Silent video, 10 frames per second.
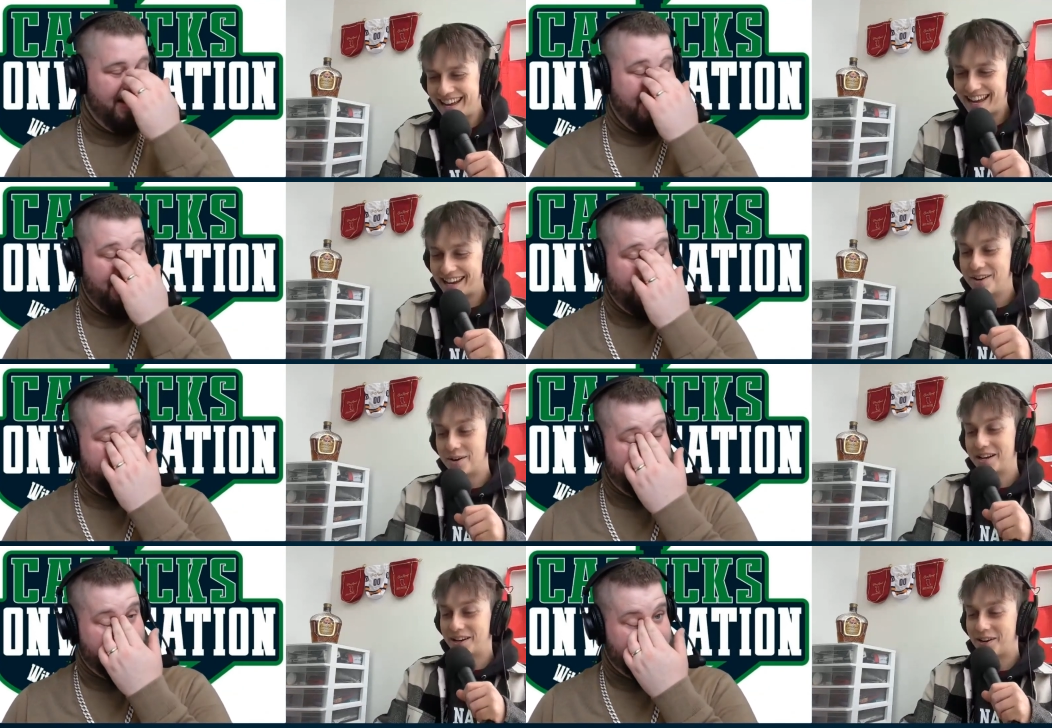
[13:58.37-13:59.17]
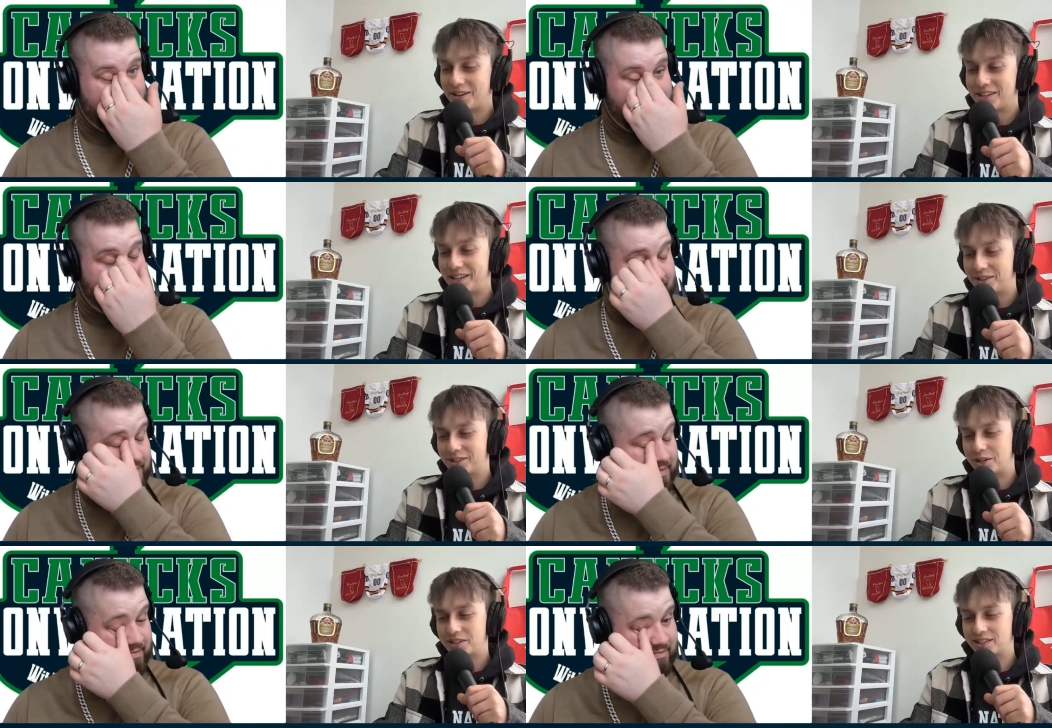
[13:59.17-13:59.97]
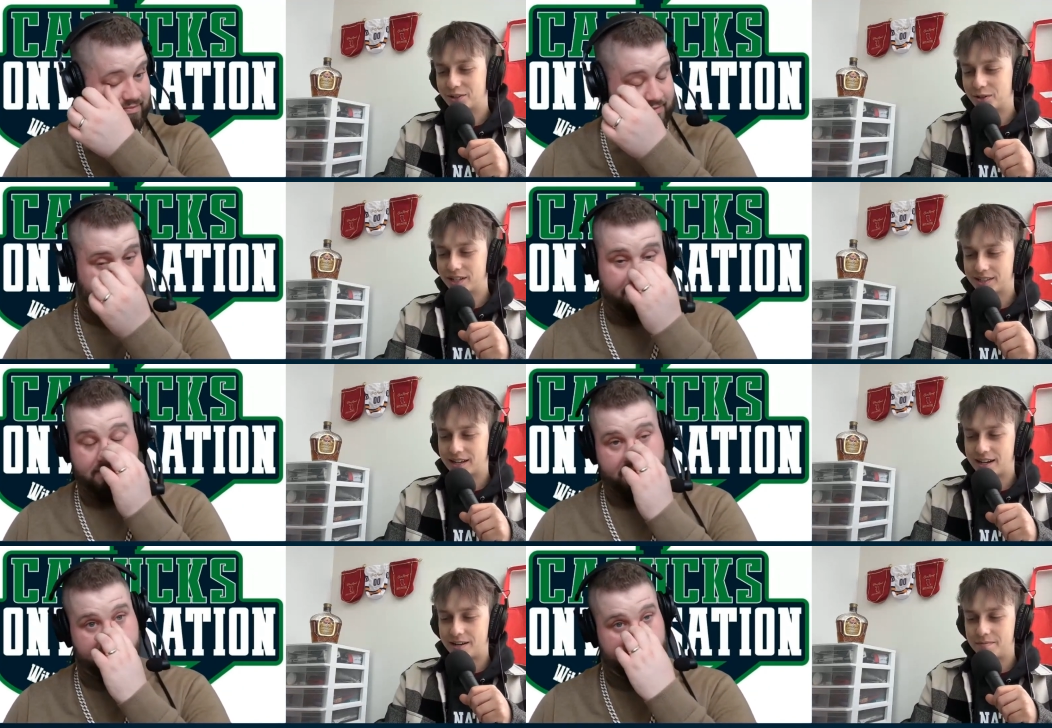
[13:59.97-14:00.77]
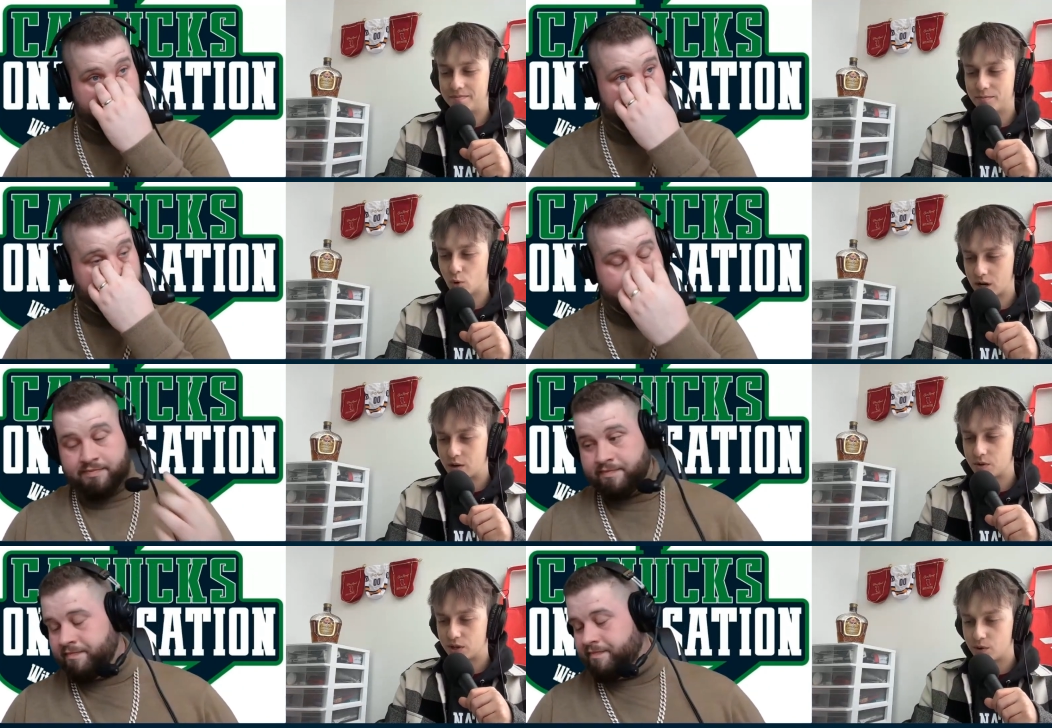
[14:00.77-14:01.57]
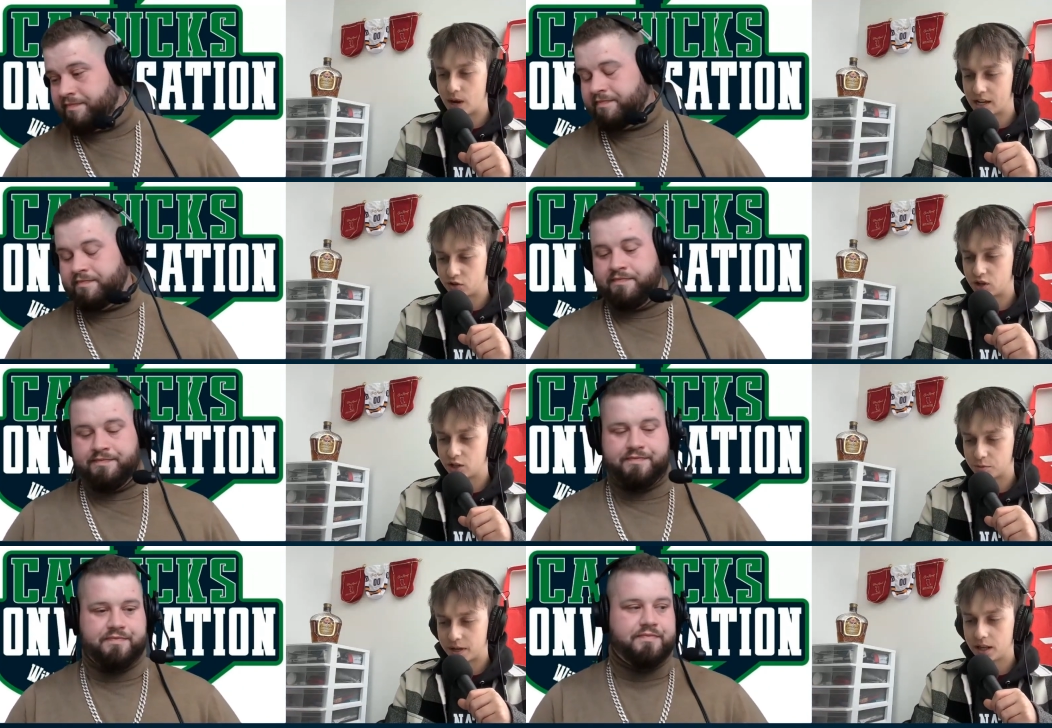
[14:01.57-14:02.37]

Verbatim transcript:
Speaker 1: And no, in all seriousness, Chris, working with you has changed my